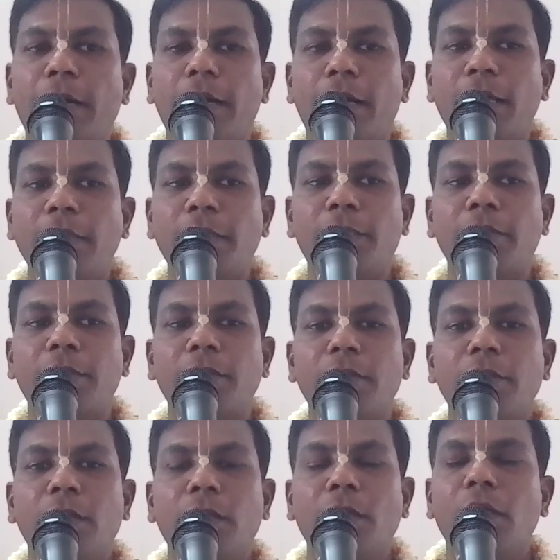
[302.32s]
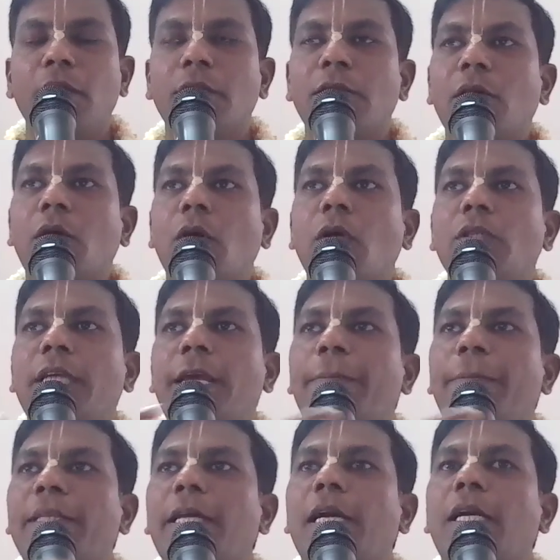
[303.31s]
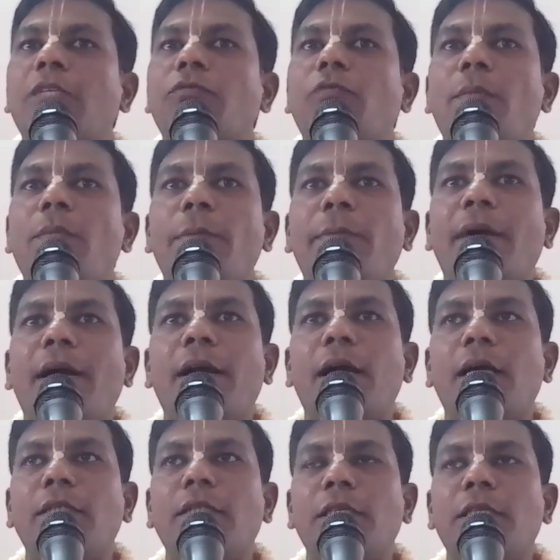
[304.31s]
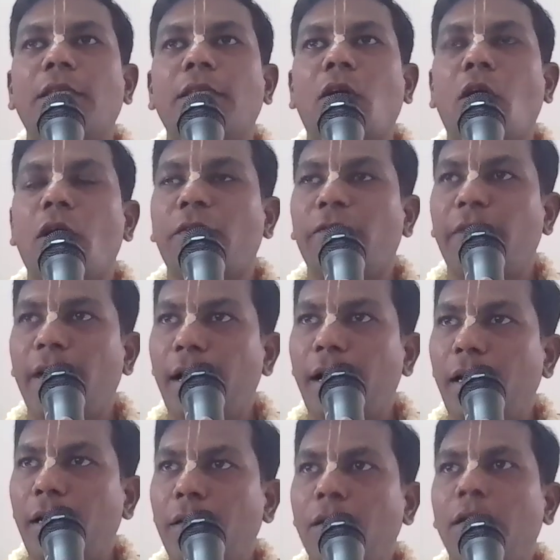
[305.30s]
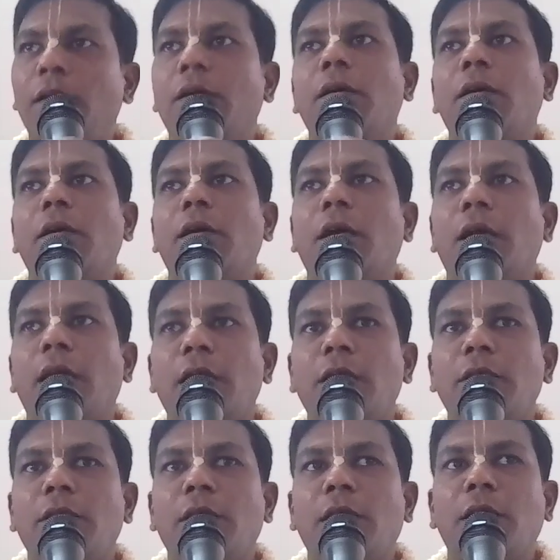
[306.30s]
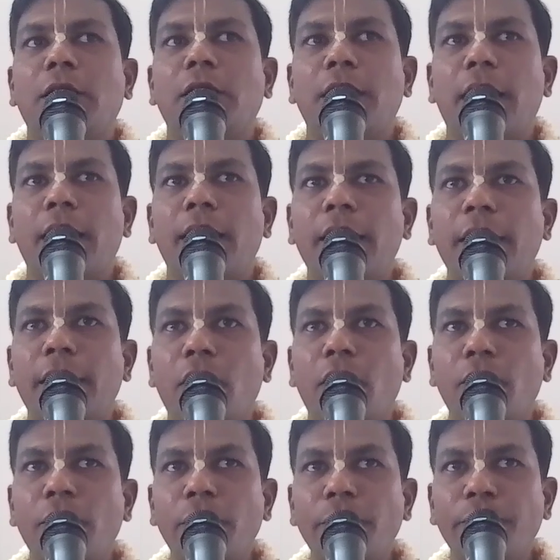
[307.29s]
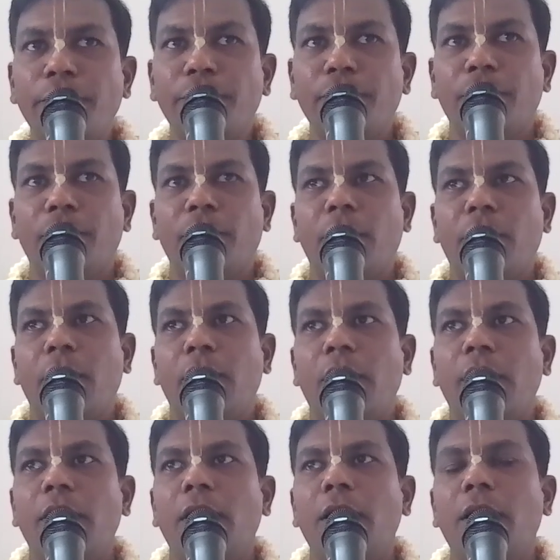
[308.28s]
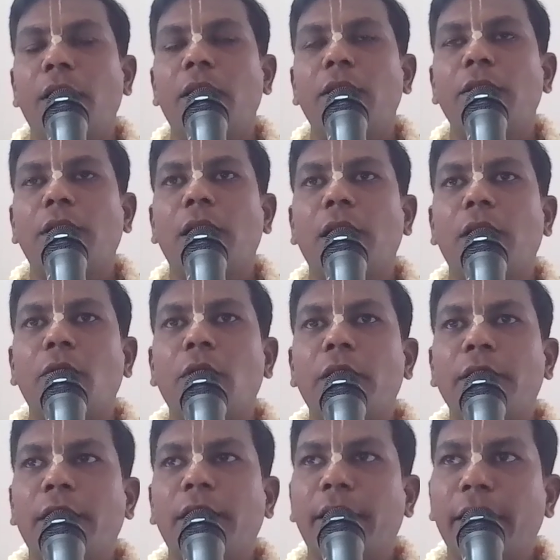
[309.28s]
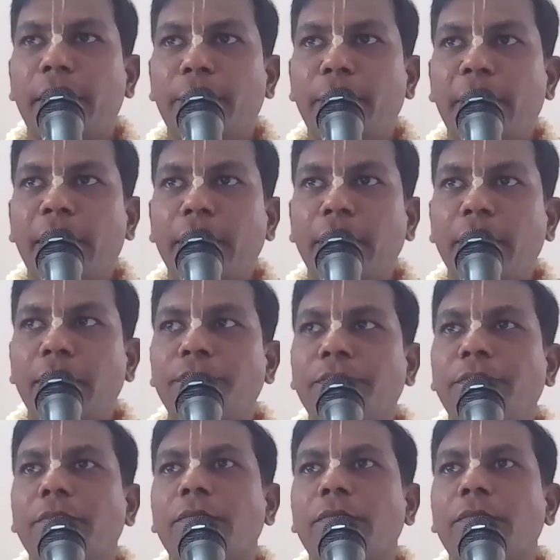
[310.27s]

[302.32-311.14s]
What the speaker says: Maharaj. So Jayapataka Swami Maharaj is not well. He is in Delhi now. He is undergoing the treatment.